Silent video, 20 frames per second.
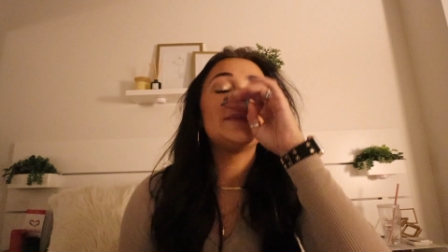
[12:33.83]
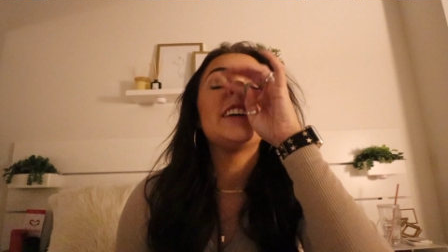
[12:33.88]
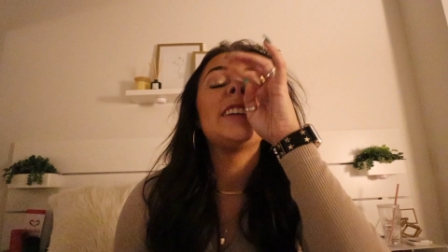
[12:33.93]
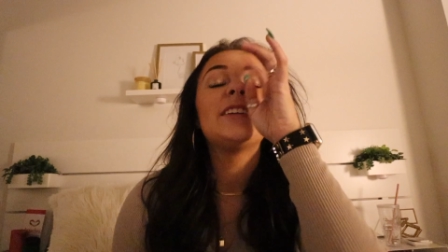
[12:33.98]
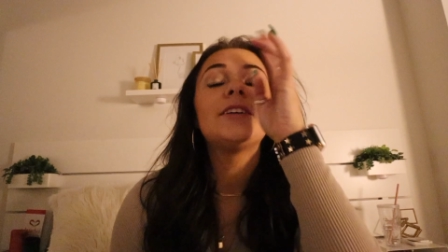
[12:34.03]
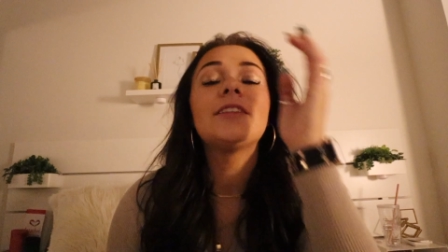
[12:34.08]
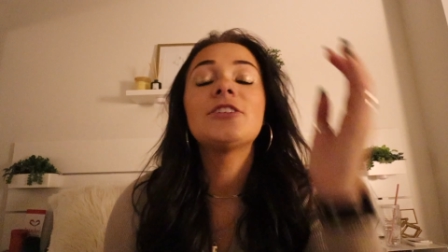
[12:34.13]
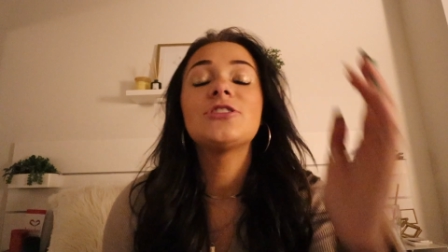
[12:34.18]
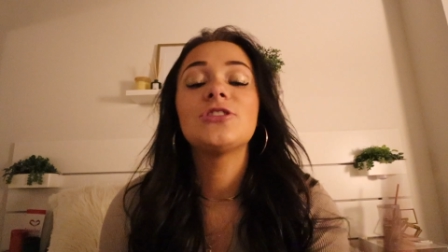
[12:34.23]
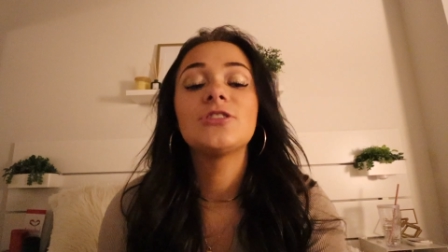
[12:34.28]
yeah,
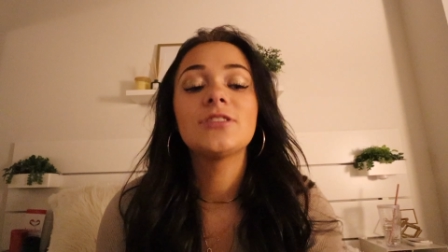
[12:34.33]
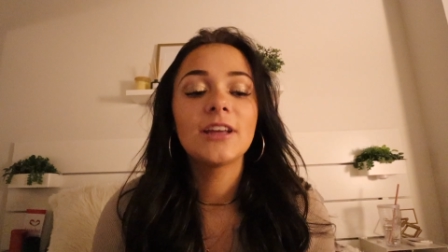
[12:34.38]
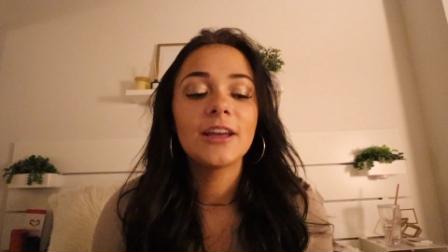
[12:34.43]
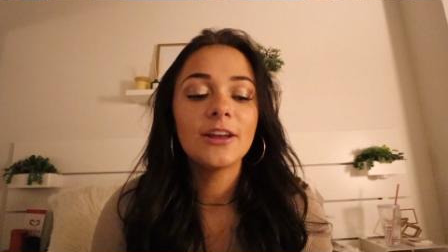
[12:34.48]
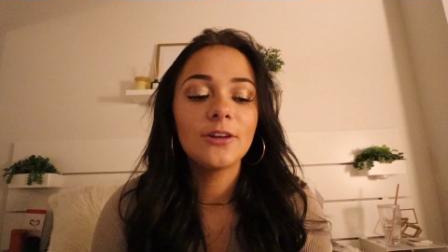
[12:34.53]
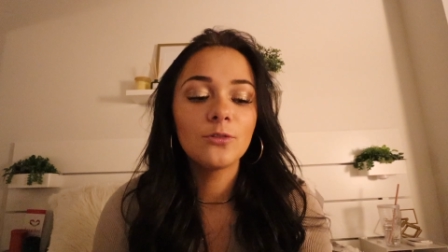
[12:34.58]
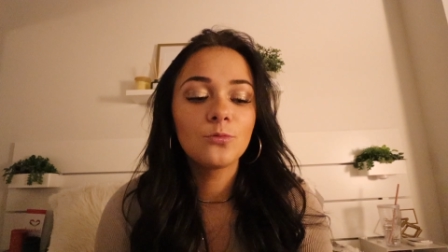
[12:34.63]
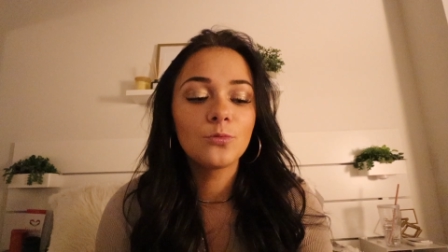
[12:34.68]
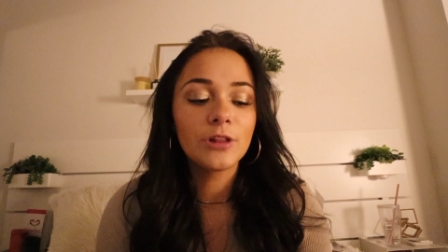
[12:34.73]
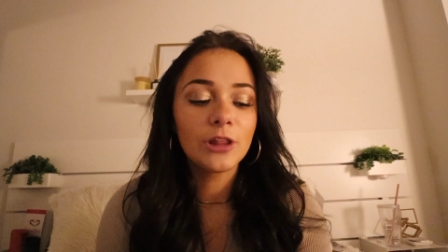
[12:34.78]
no, that's just
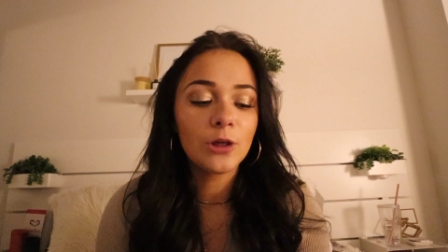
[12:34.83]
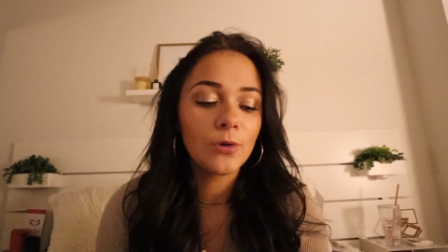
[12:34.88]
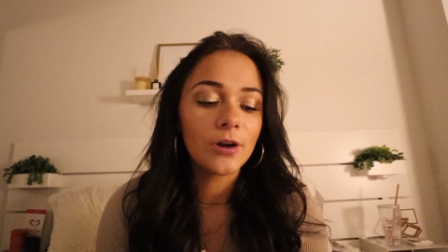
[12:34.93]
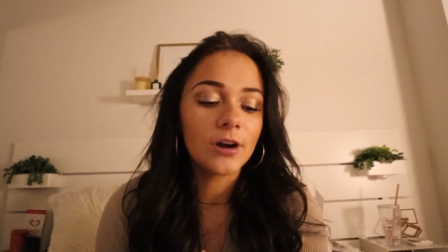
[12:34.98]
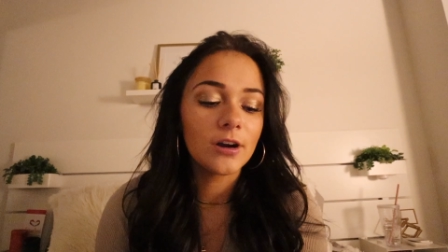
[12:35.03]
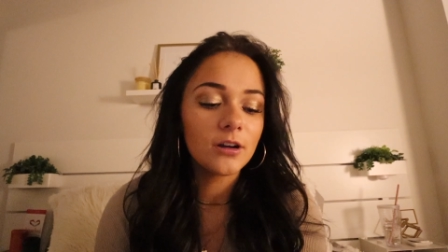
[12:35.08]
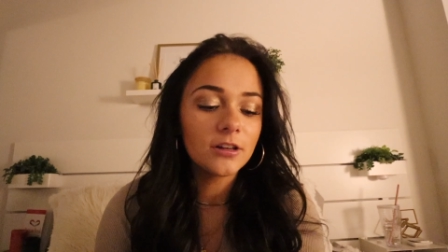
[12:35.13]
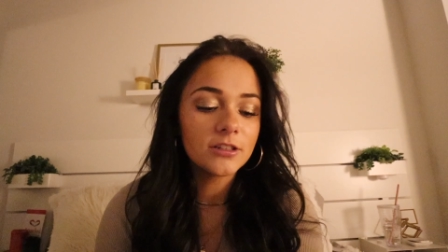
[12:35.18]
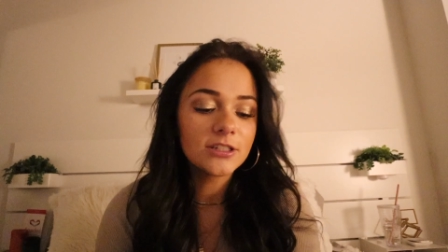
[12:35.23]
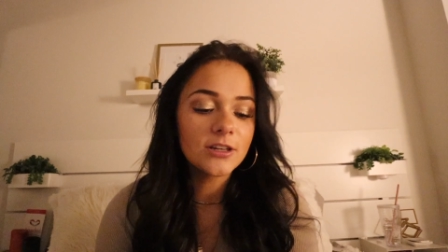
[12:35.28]
like really
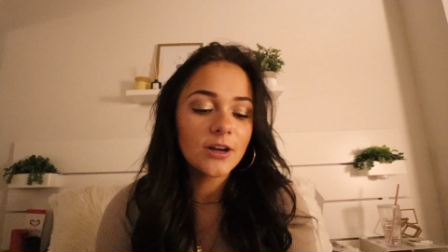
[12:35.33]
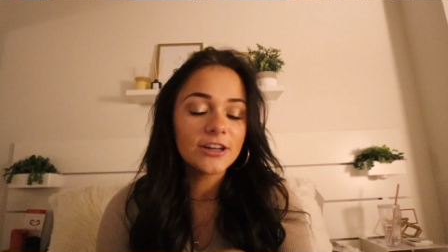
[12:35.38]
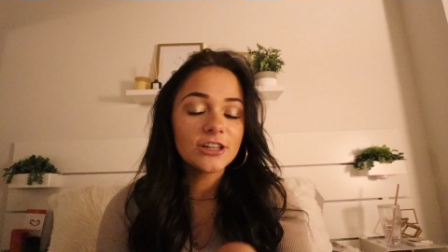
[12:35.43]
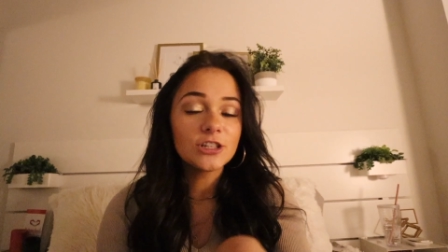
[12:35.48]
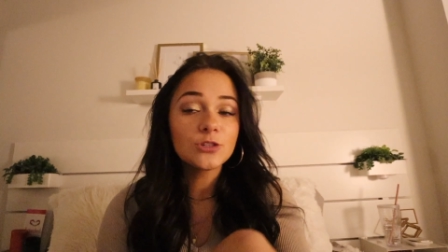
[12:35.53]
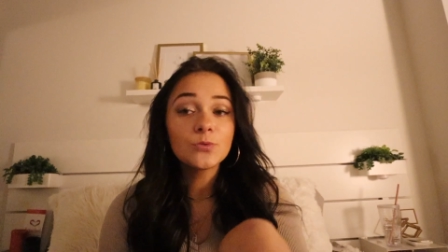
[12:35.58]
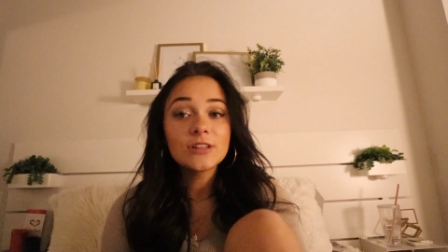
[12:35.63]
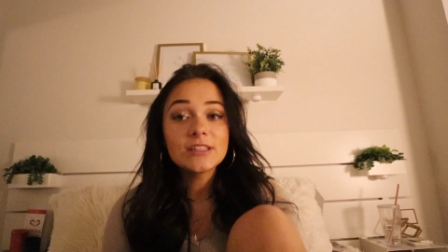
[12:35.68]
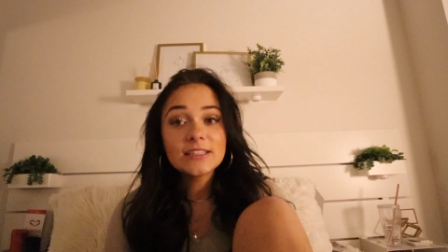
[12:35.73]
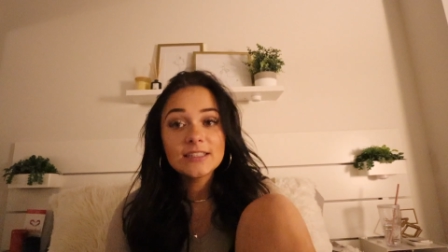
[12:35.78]
weird. Also, I
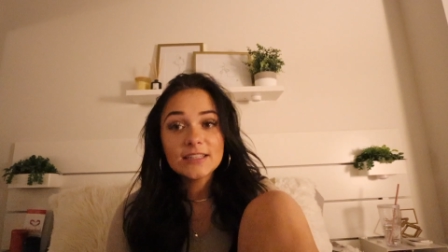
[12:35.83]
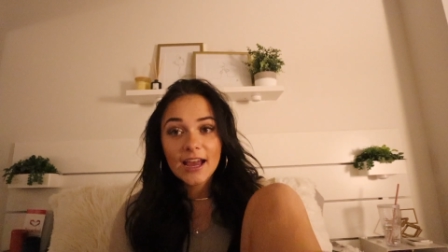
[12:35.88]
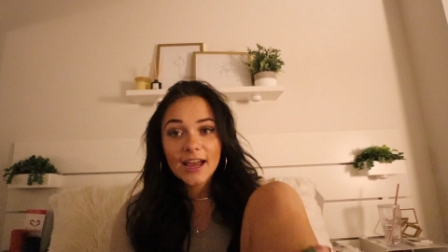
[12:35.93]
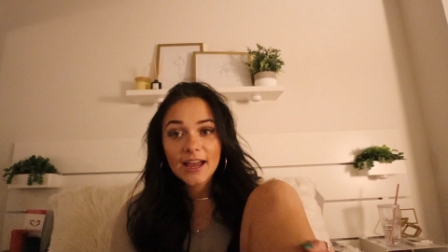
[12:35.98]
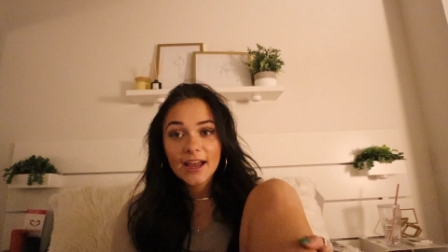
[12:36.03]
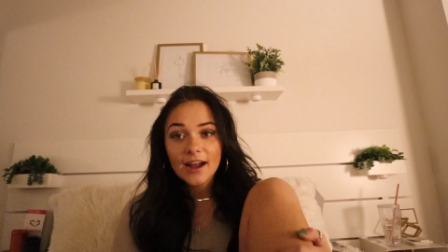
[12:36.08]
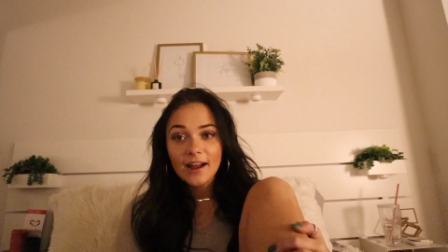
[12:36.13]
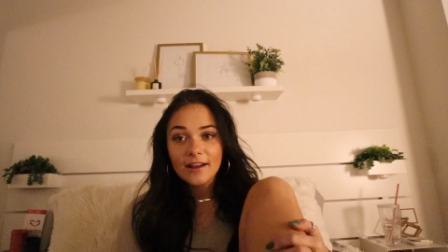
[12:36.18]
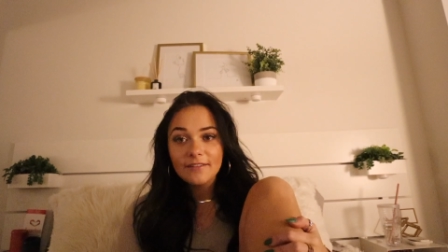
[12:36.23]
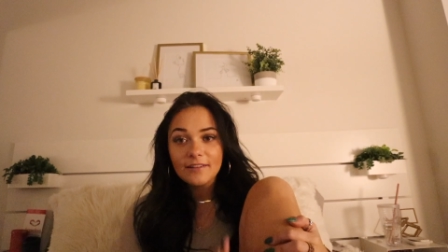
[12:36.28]
just want to
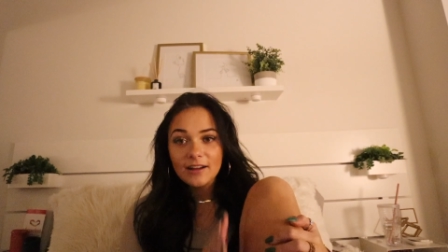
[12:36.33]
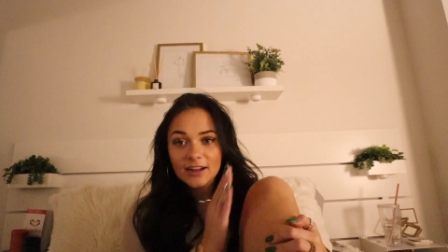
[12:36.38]
say I,